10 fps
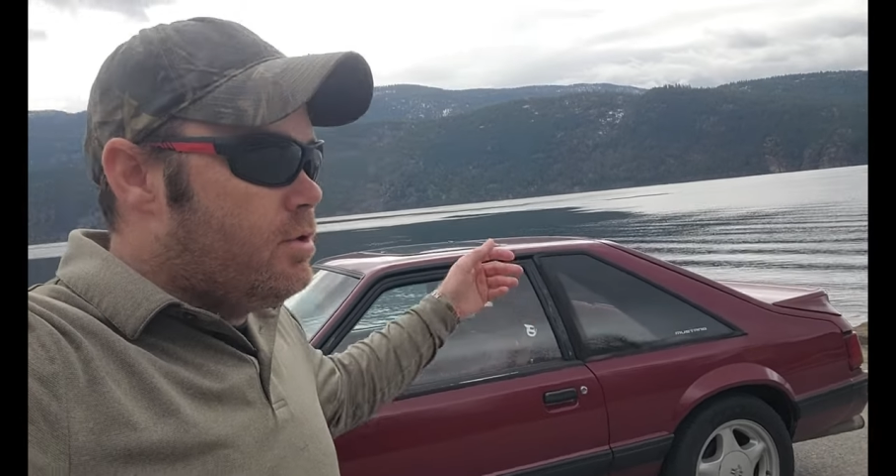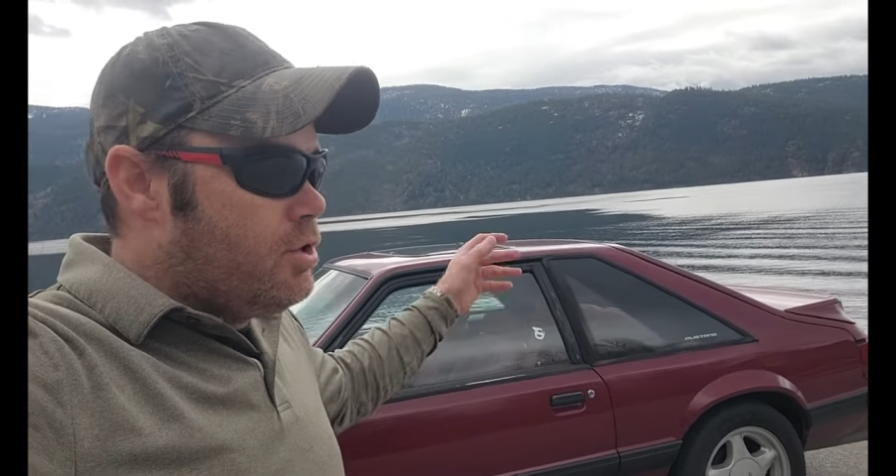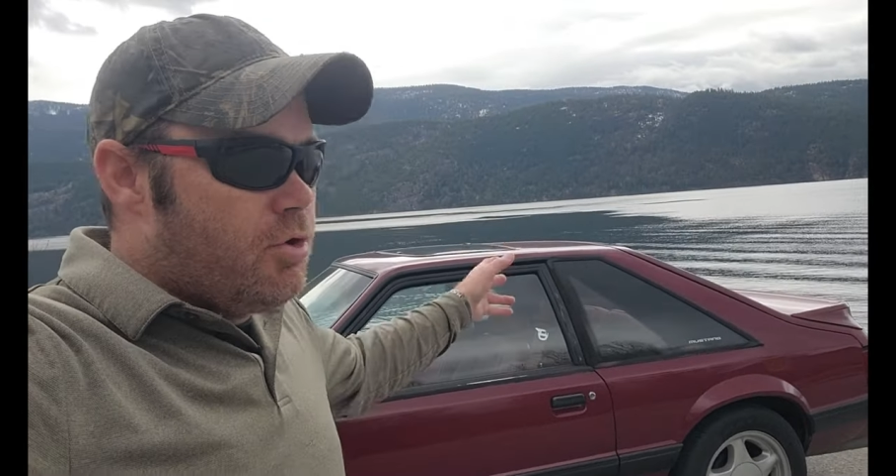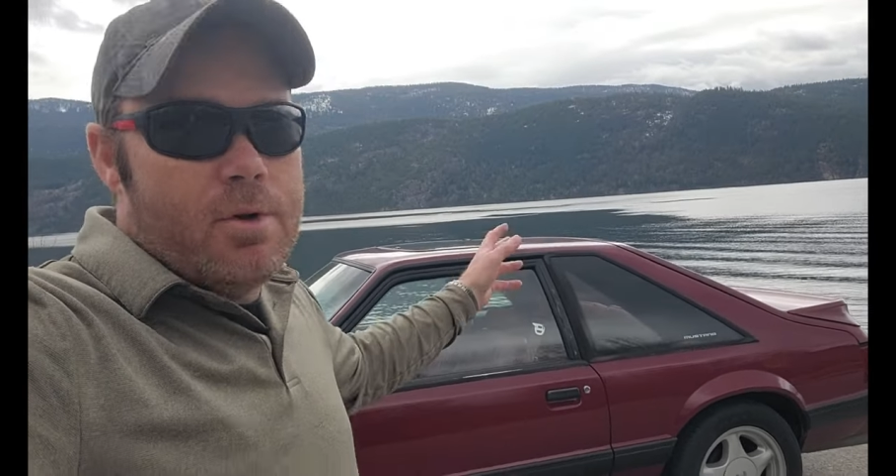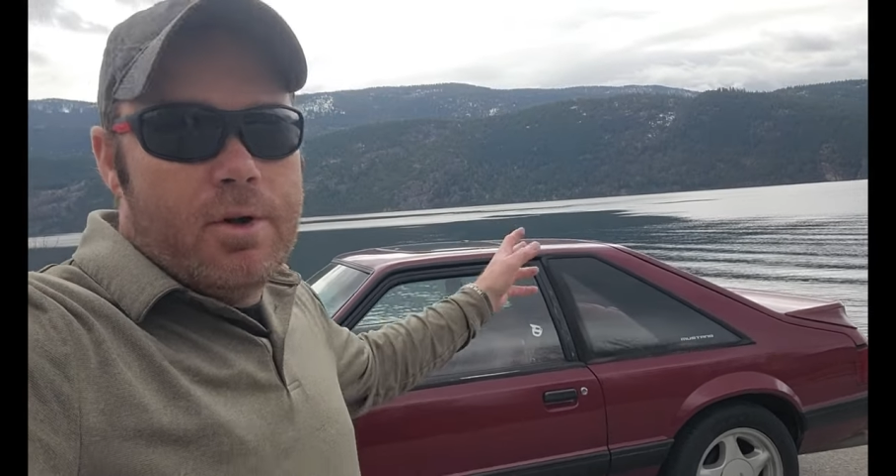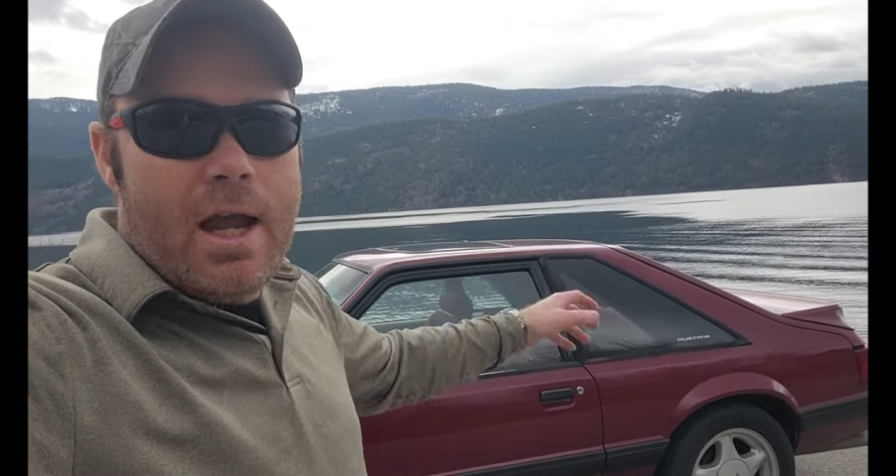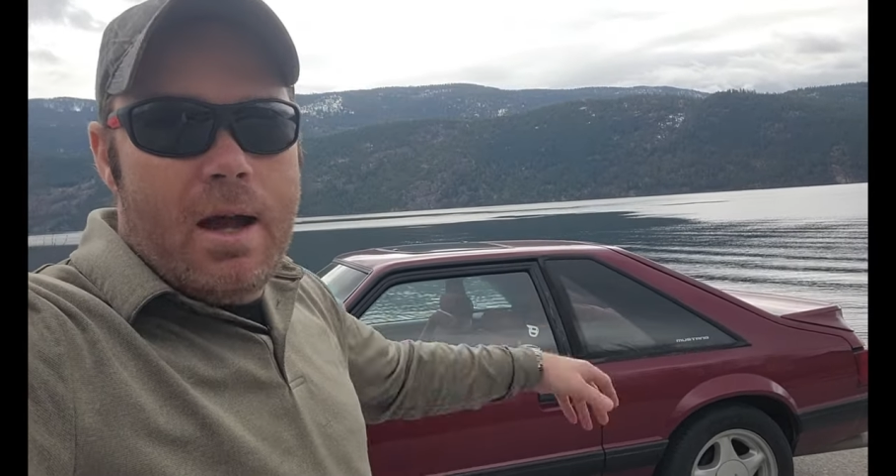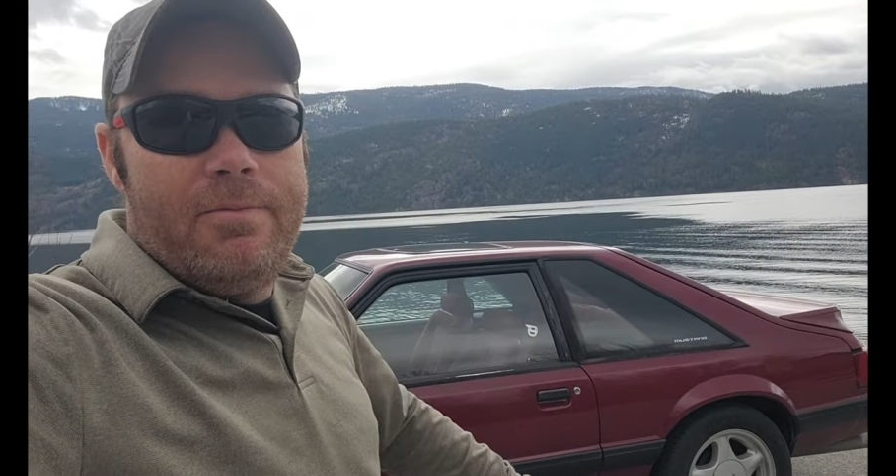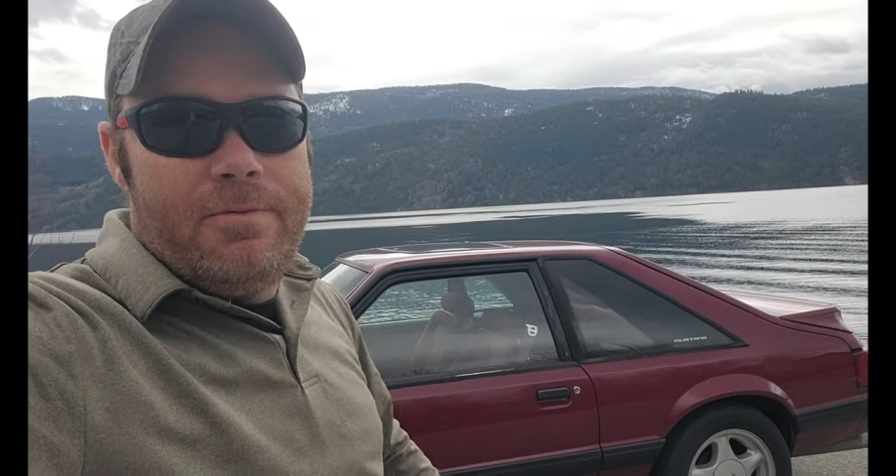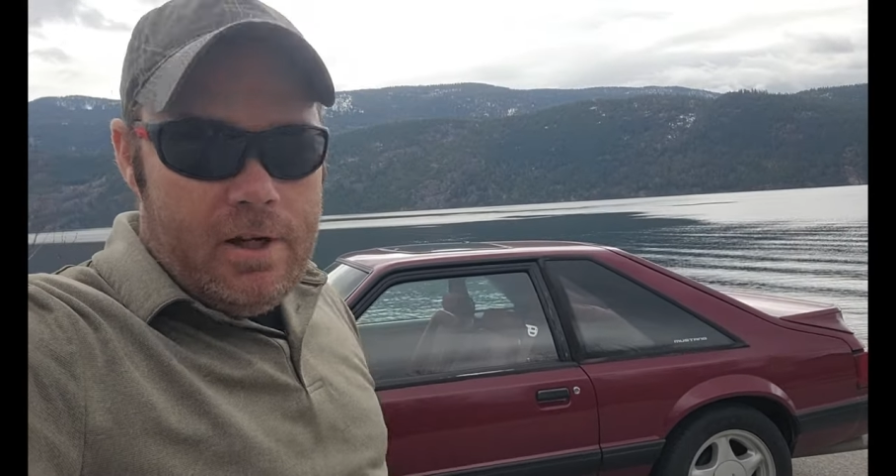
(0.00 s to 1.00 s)
distributor
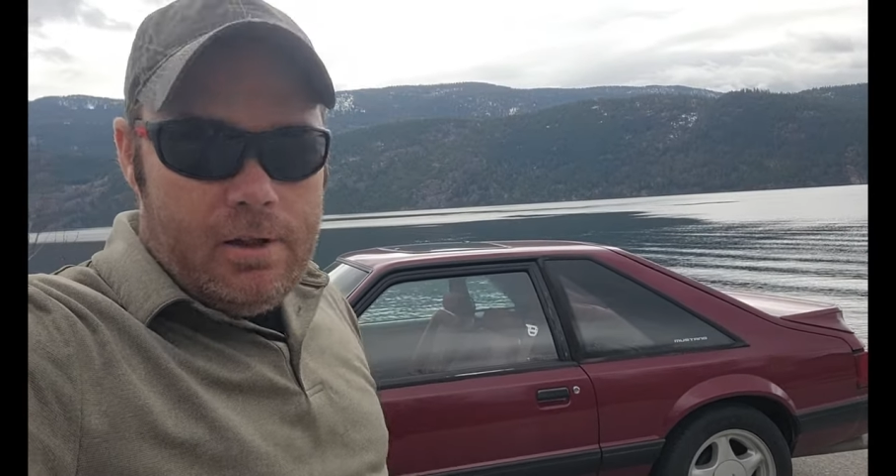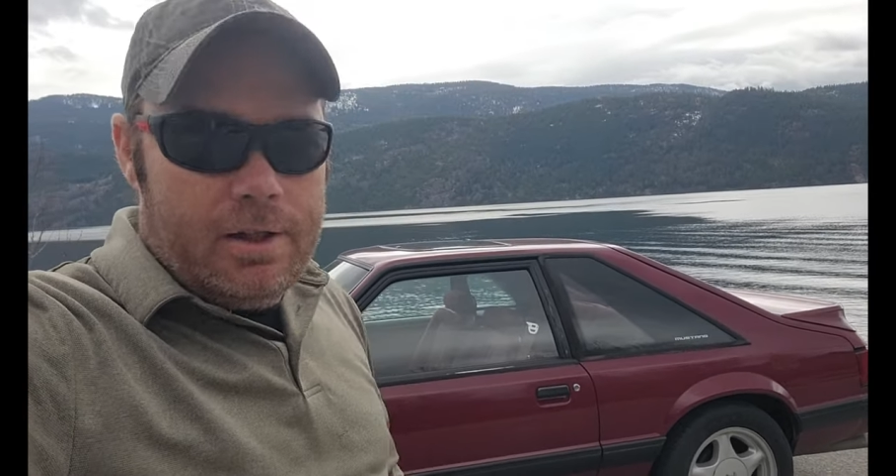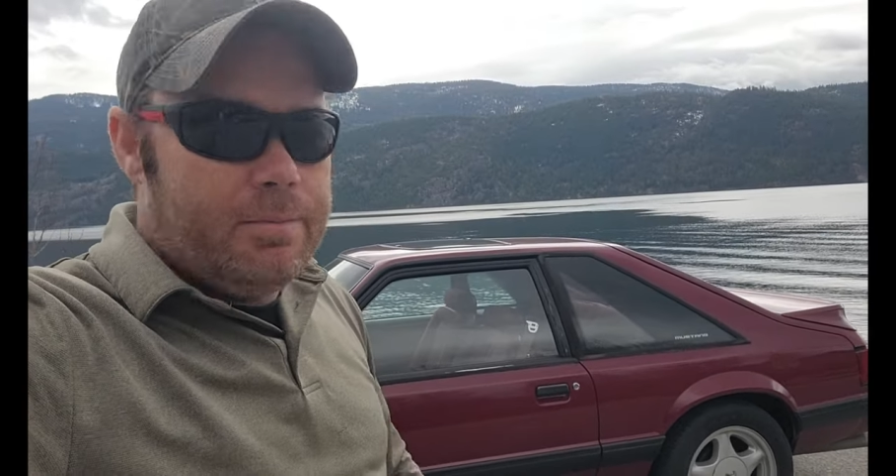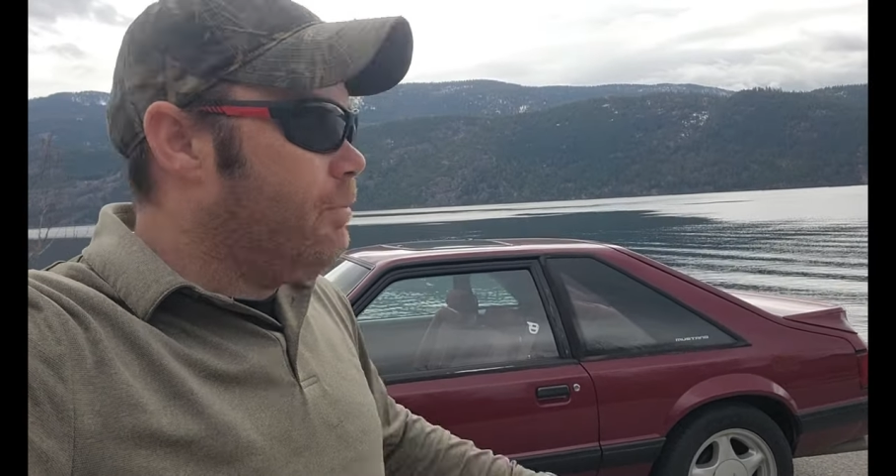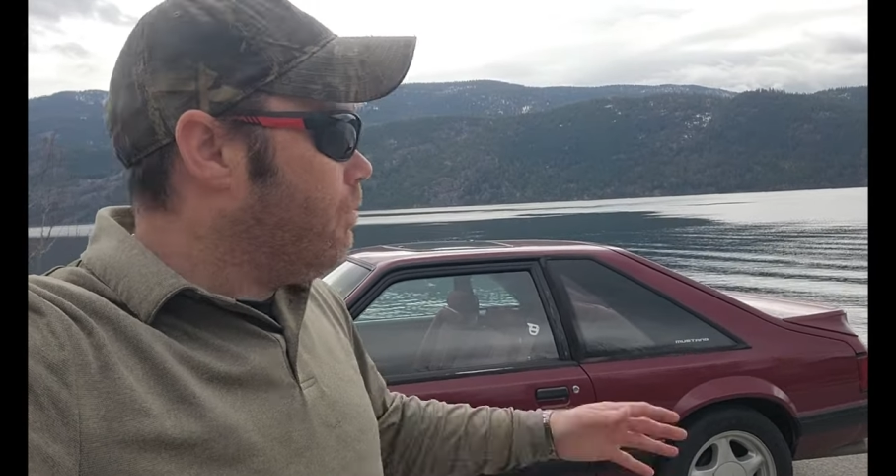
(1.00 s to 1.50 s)
cap failing